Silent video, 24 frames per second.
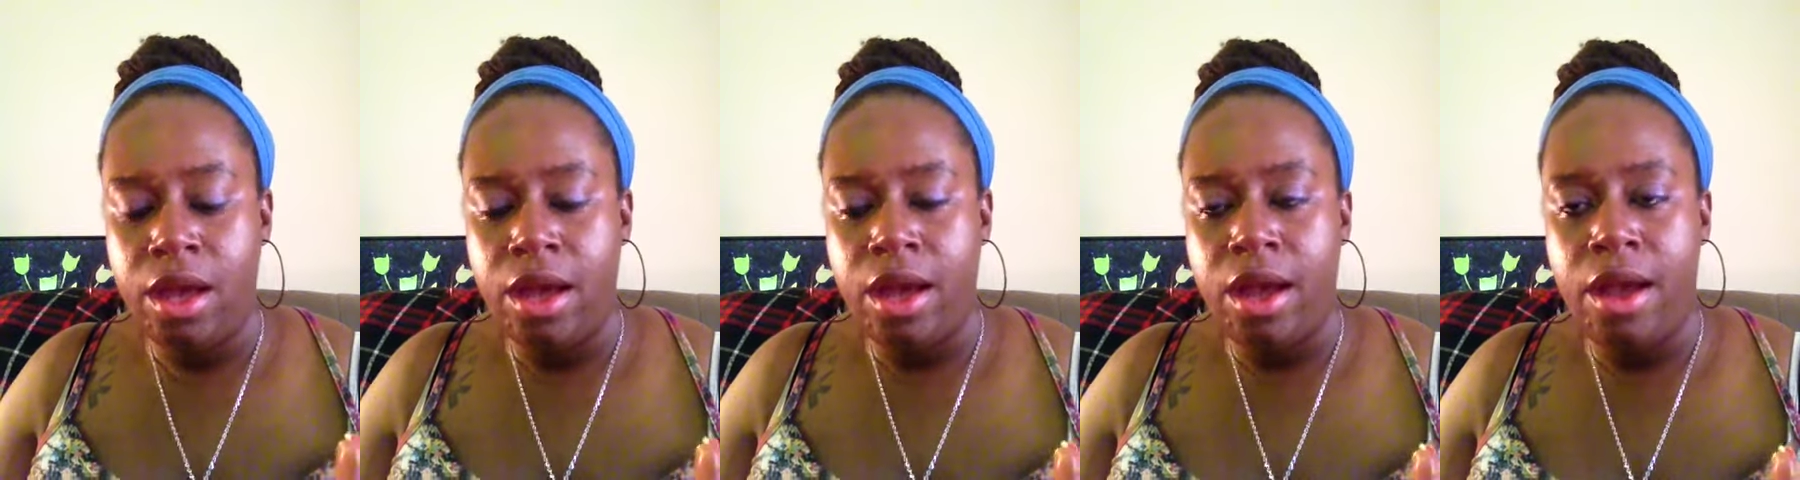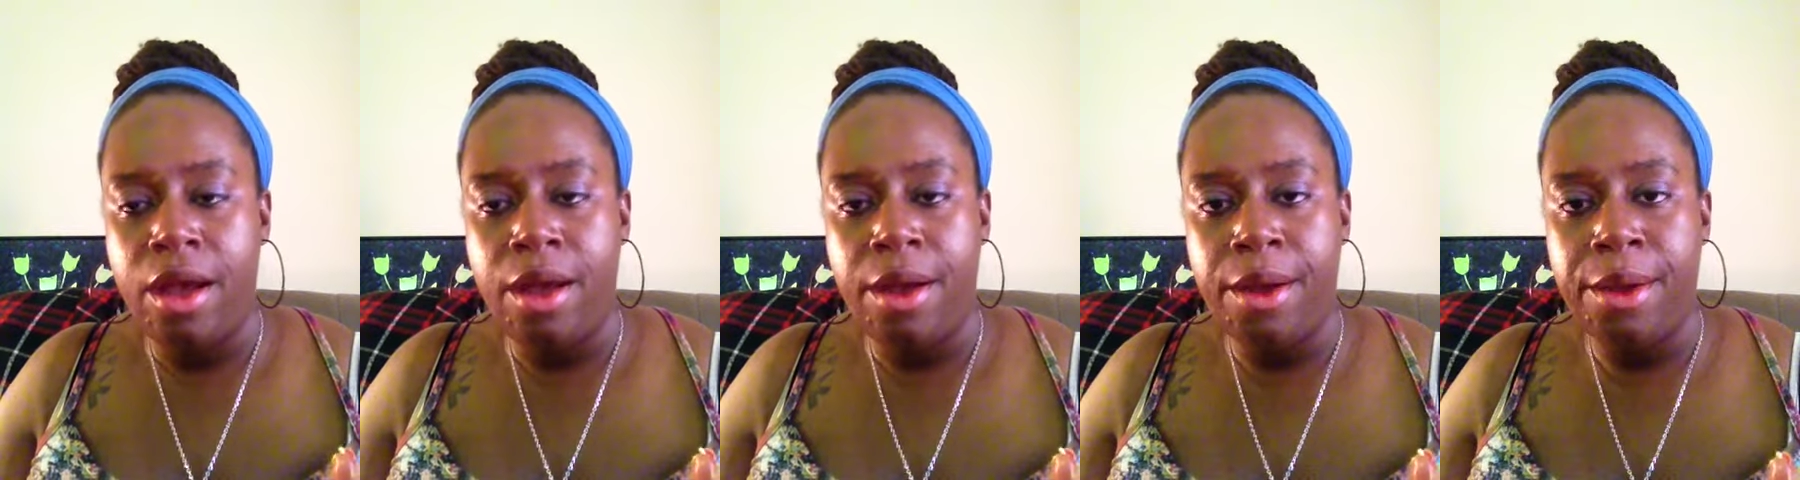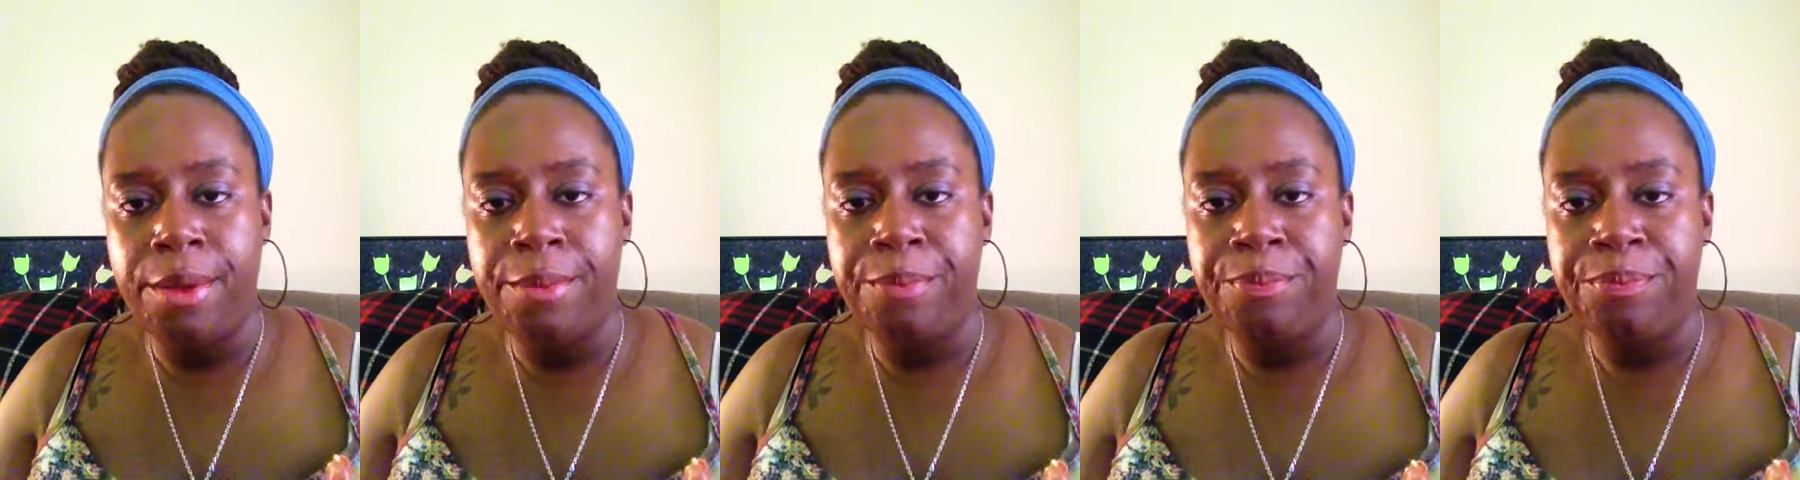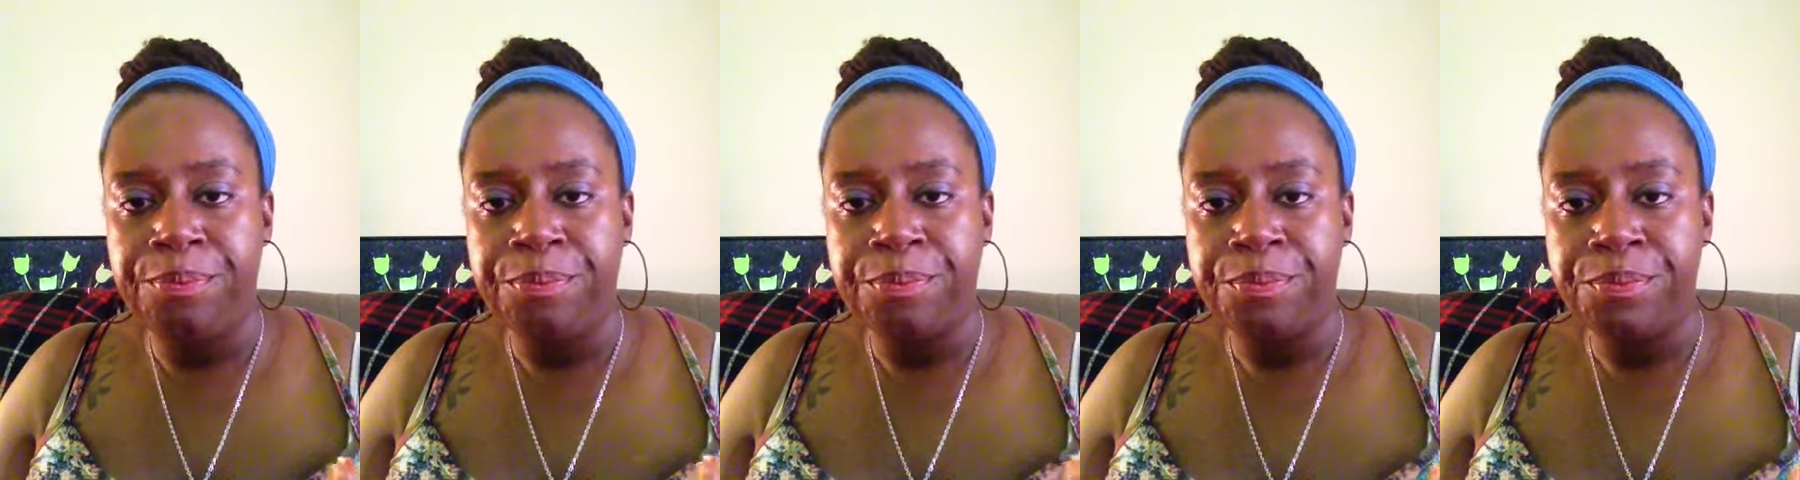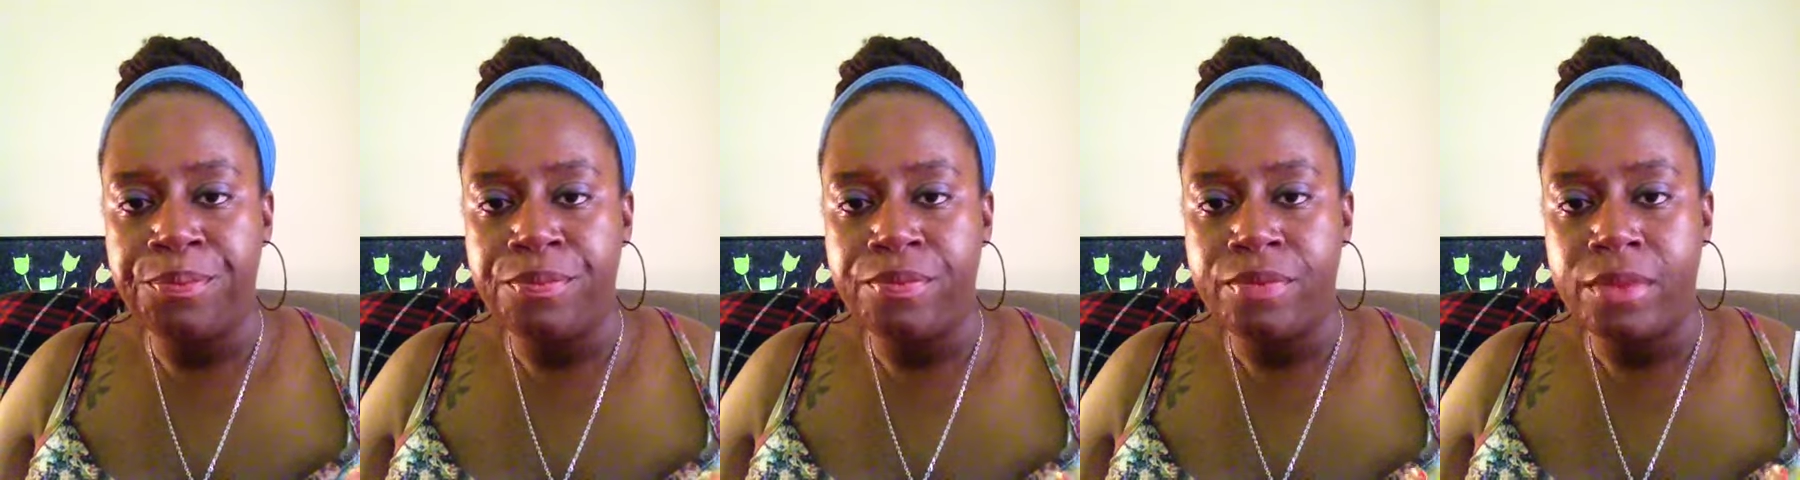
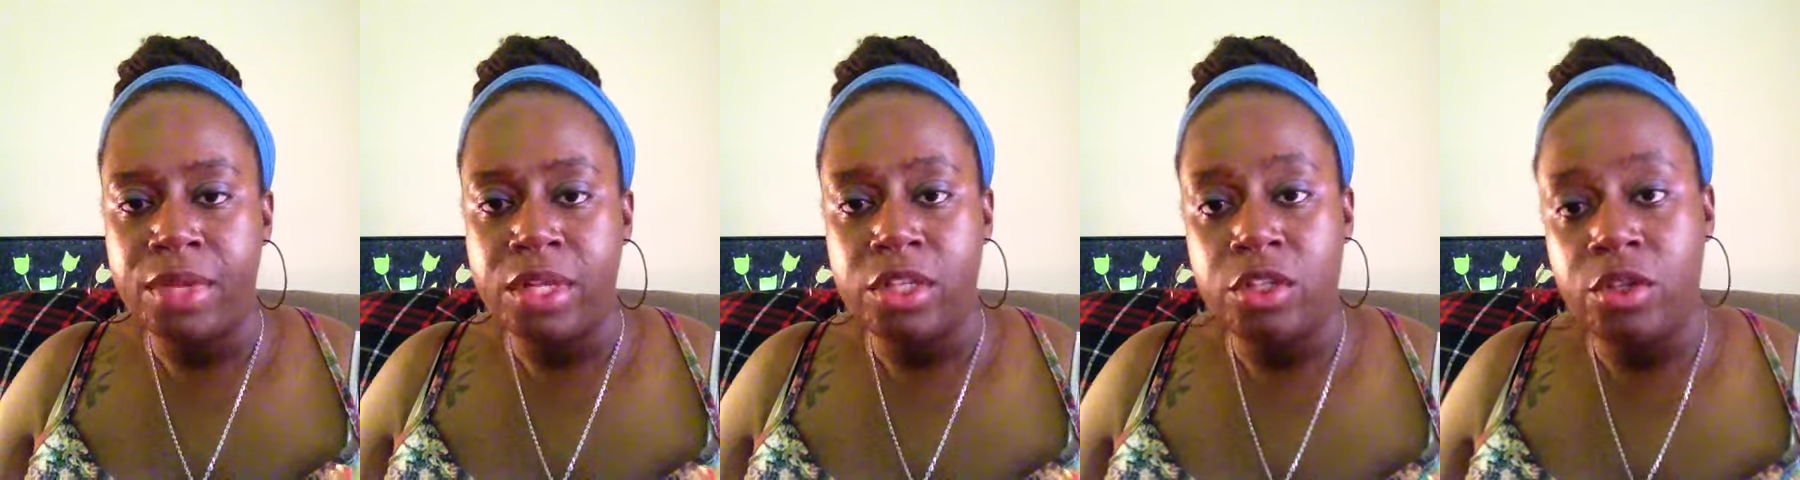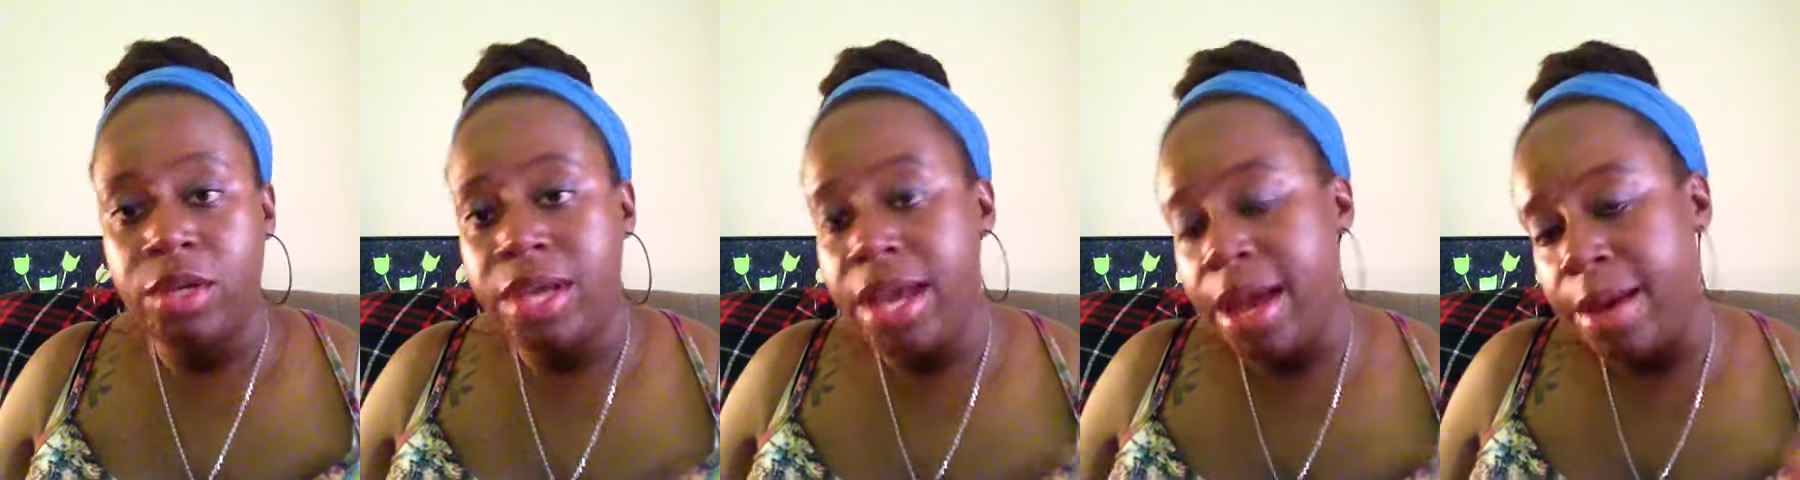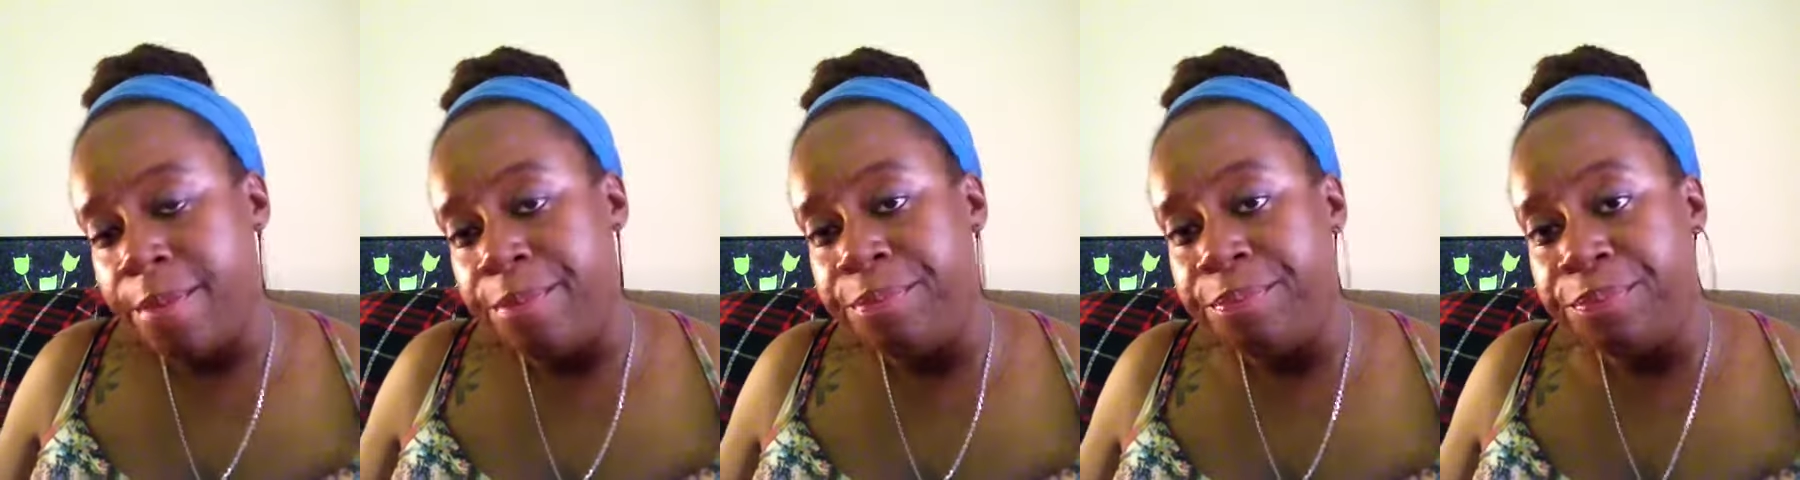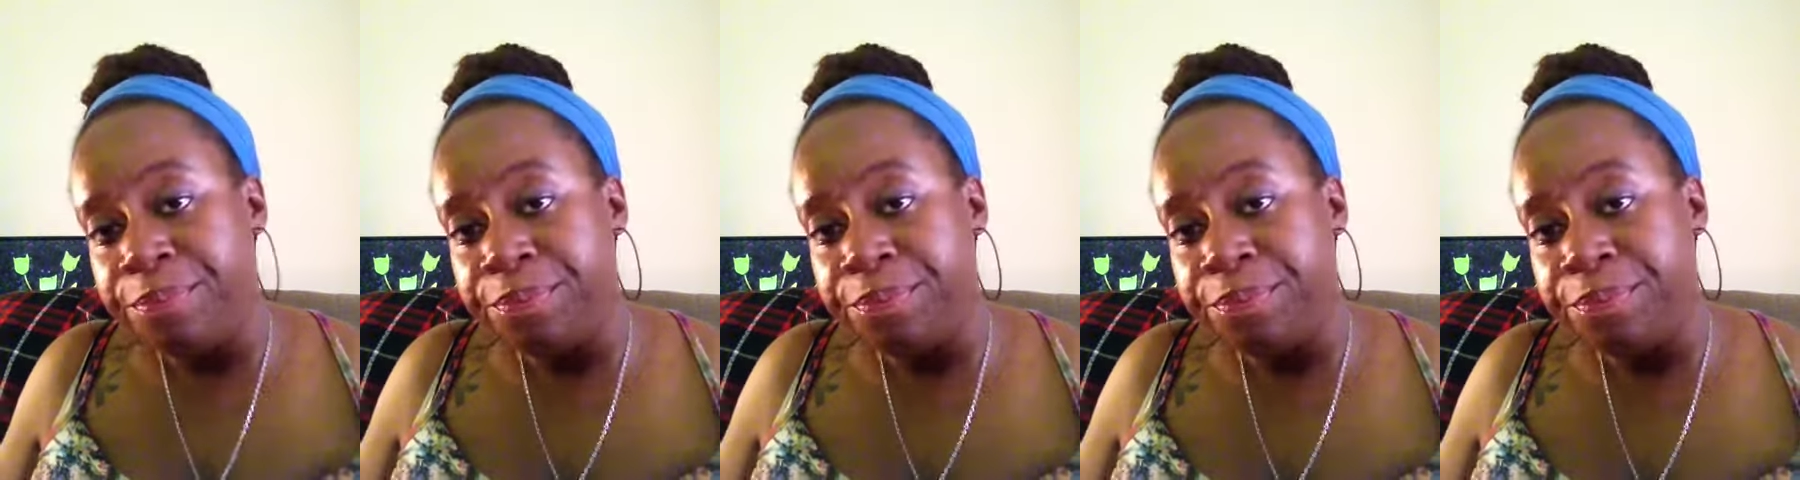So yeah,